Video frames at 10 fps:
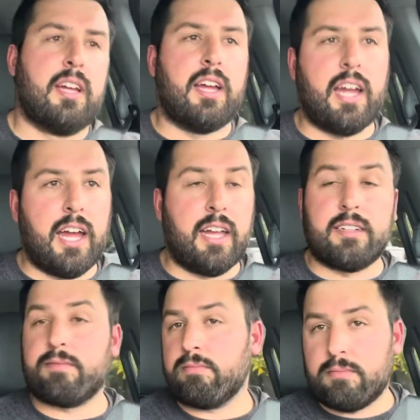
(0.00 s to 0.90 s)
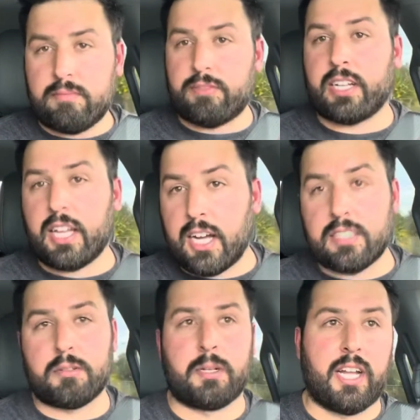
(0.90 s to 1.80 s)
And frankly, I
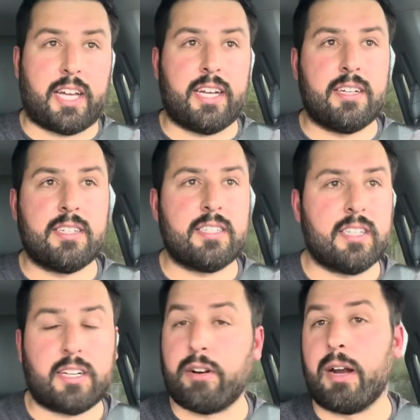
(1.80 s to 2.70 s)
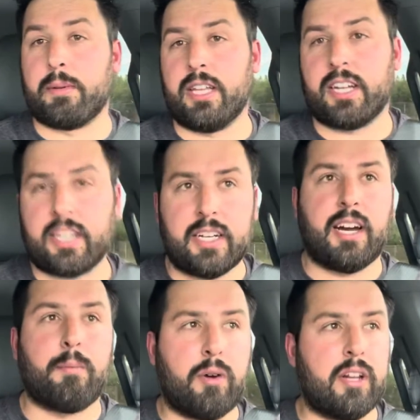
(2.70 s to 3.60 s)
got super lucky, incredibly lucky.
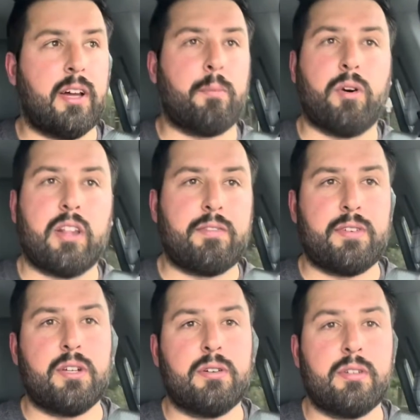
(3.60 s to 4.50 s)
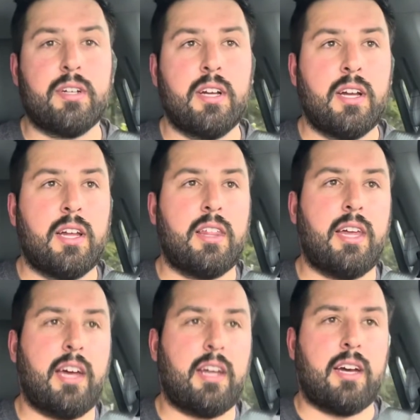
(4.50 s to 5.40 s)
I'm one of the few
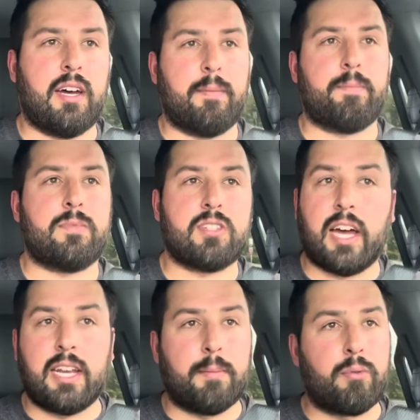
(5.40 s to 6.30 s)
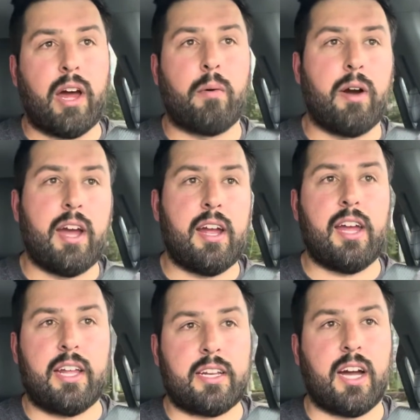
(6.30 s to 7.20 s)
that signed up right away
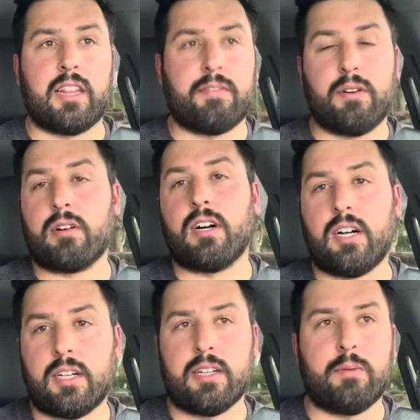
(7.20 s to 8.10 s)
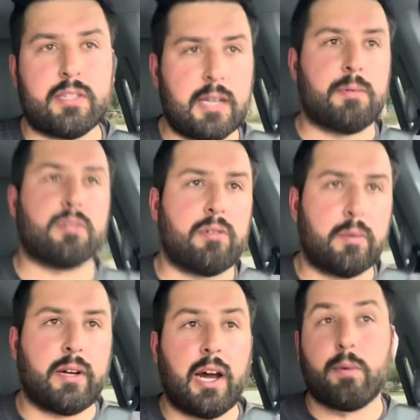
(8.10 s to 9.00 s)
and got the phone call and was able to order
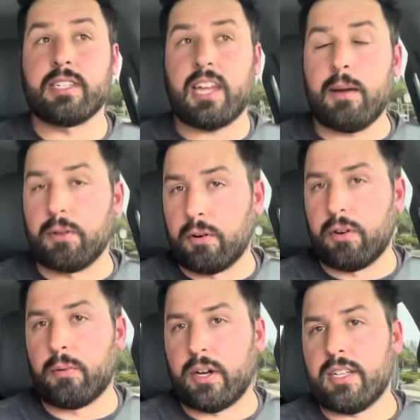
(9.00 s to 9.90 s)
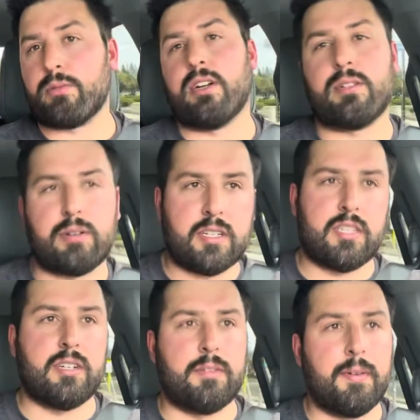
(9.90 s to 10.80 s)
one. I wasn't able to order one in
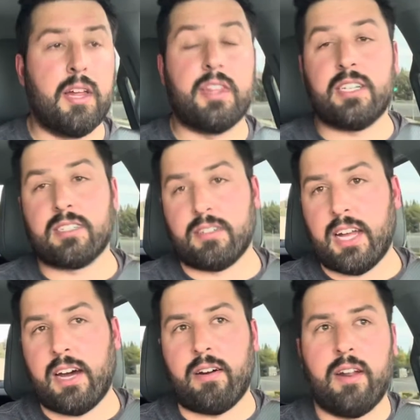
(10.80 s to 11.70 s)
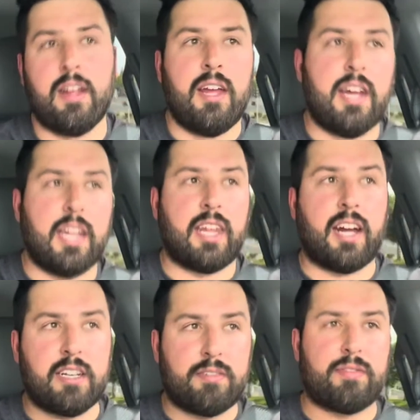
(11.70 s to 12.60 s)
2022. They sold out, and then
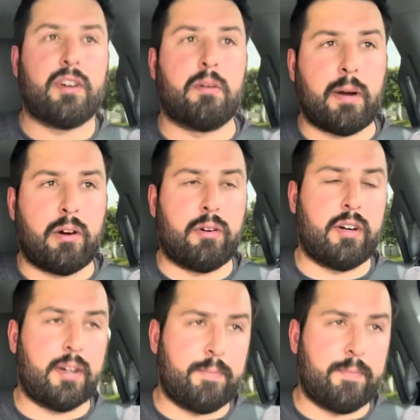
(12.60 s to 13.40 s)
I deferred my order.